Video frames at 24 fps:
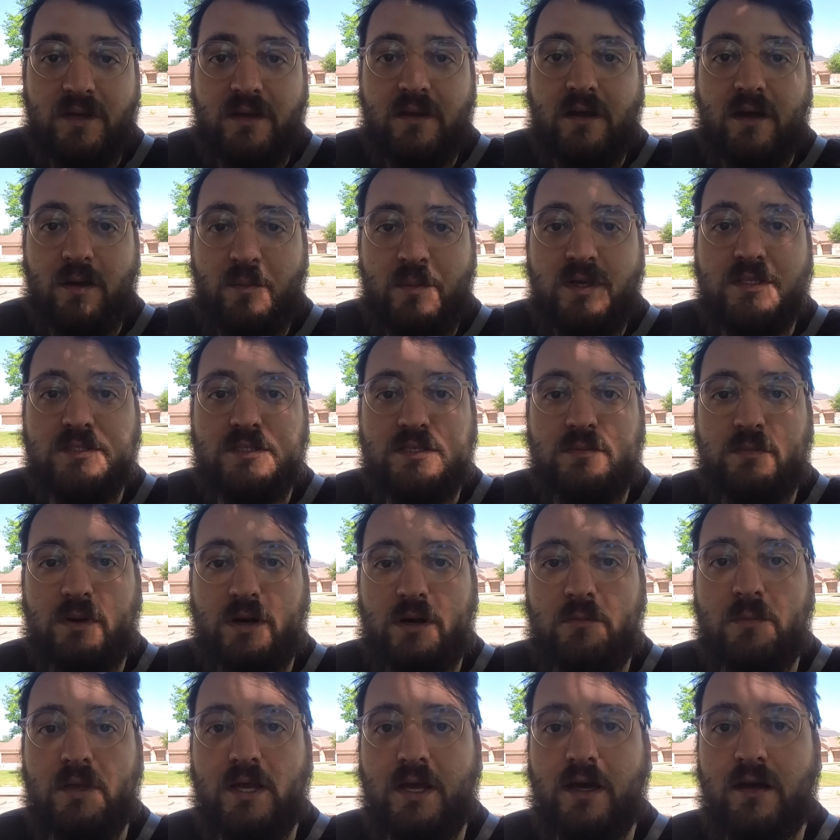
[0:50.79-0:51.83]
I'm in
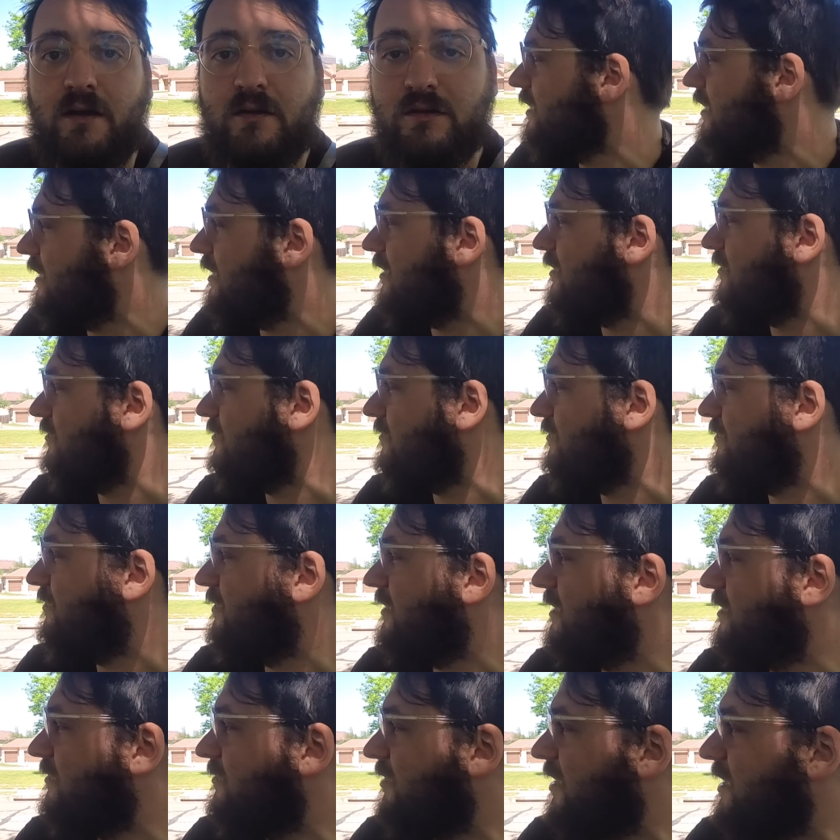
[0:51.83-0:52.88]
suburbia of
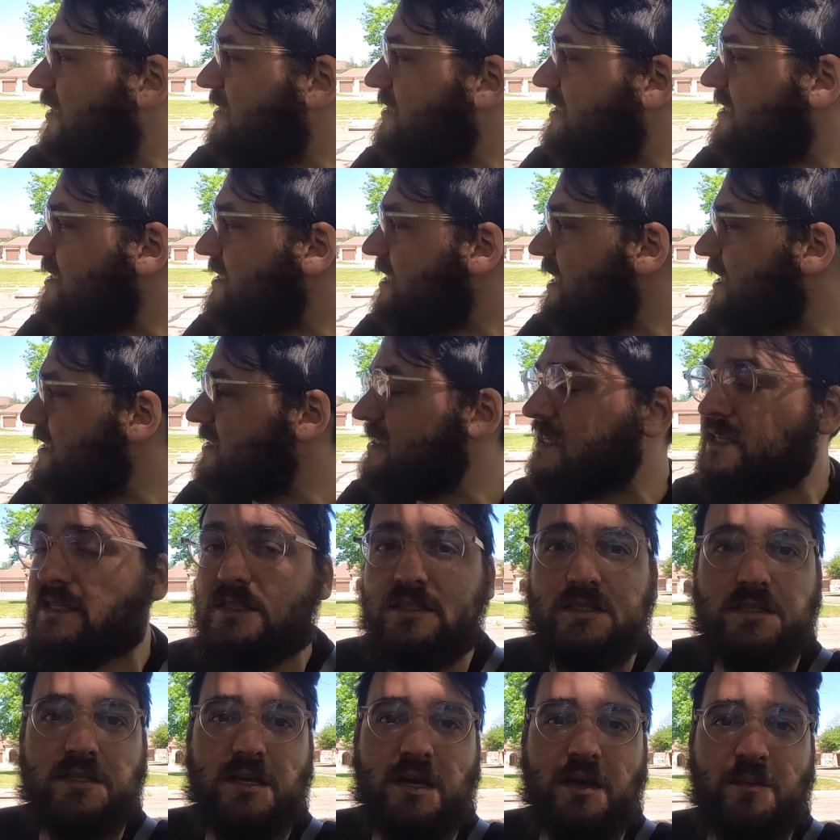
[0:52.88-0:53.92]
Austin,
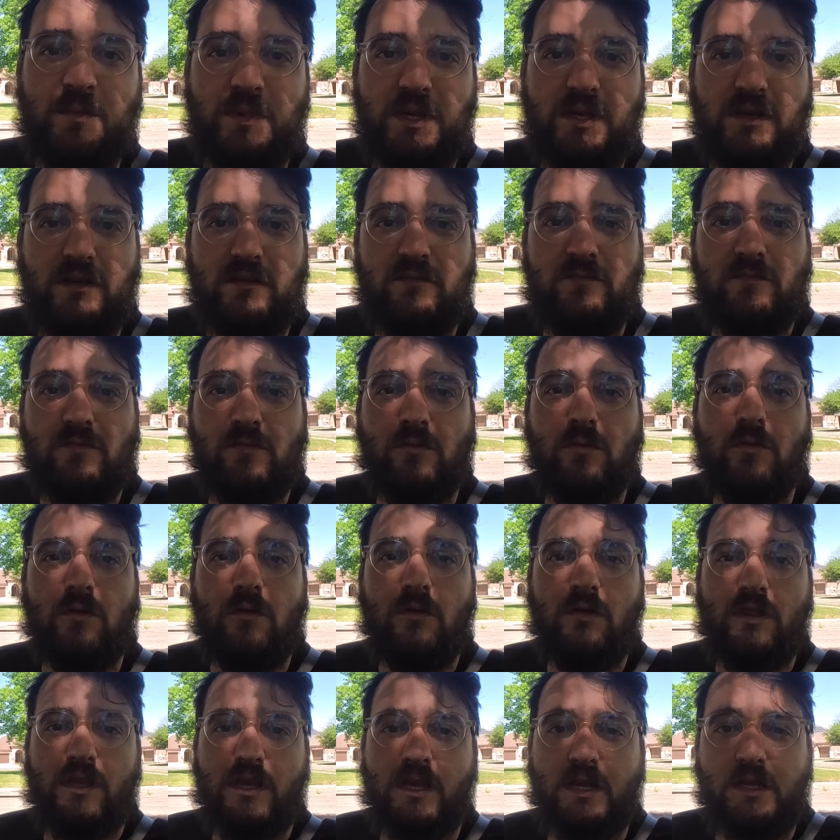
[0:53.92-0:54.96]
Texas. I'm here
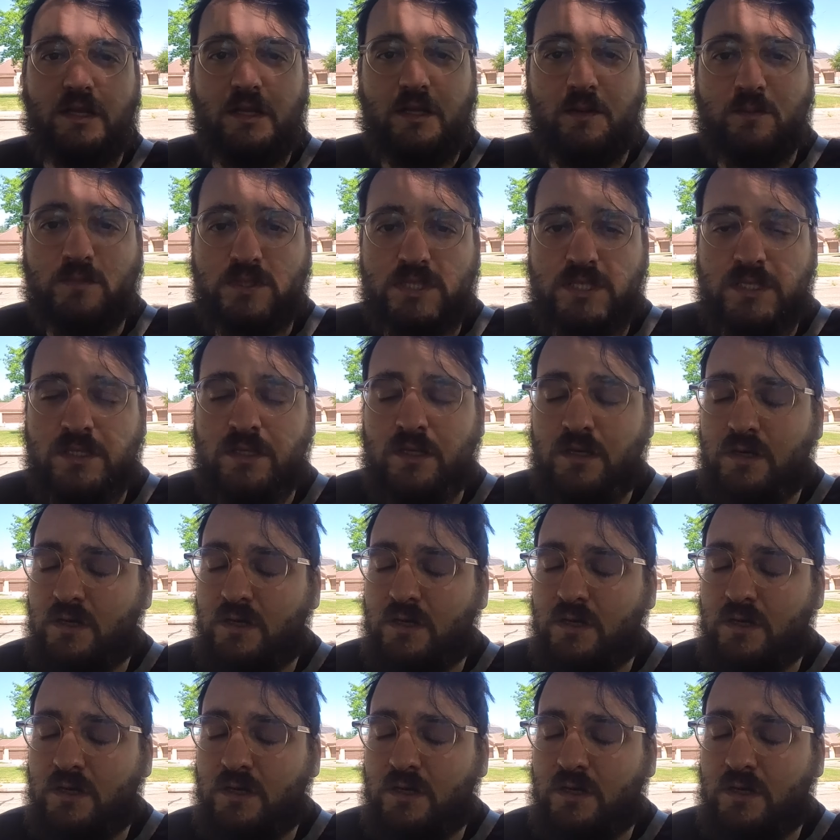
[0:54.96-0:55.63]
for the eclipse.